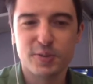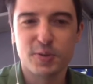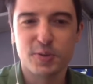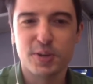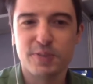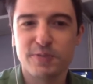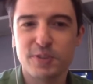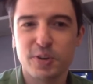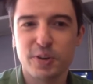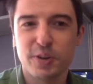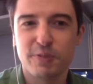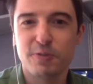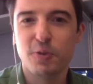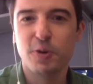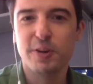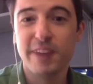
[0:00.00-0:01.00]
sort of
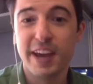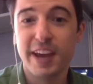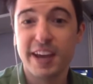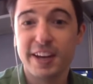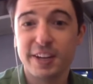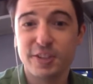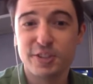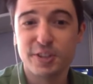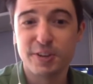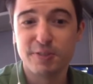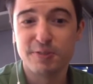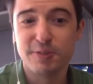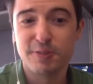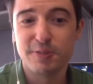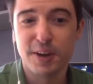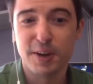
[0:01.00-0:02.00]
took full advantage
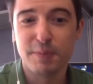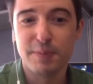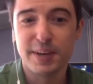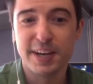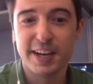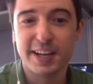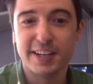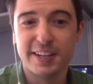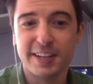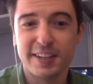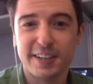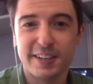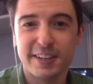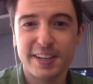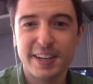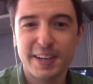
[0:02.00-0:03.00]
of being in
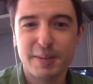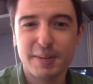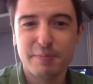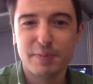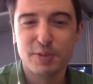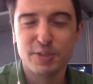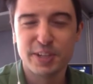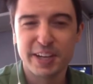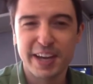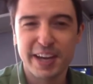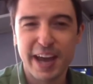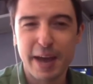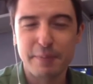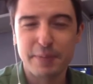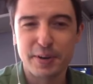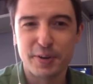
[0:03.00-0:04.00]
the music
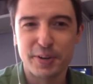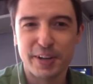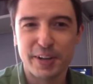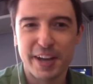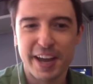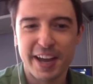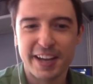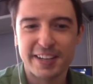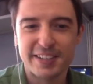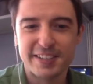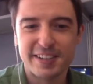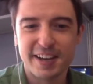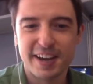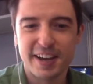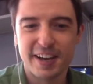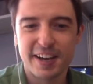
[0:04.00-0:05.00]
capital
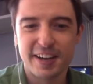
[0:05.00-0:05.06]
and